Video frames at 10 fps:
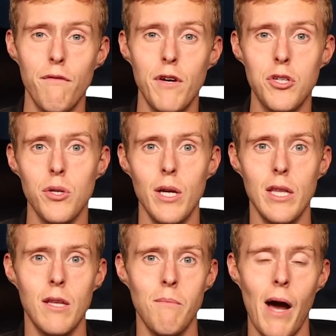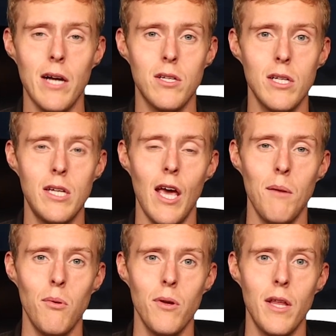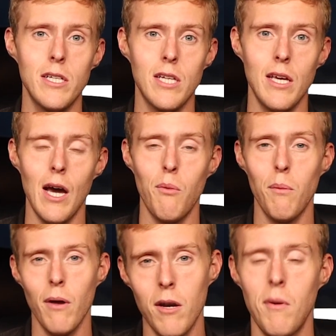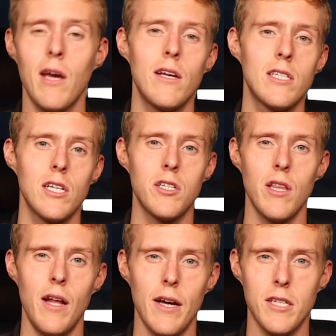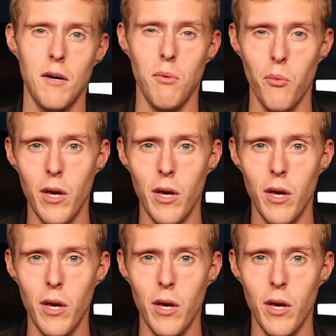eventually get them back to the table and they say, "Yeah, we plan to make a decision in the next couple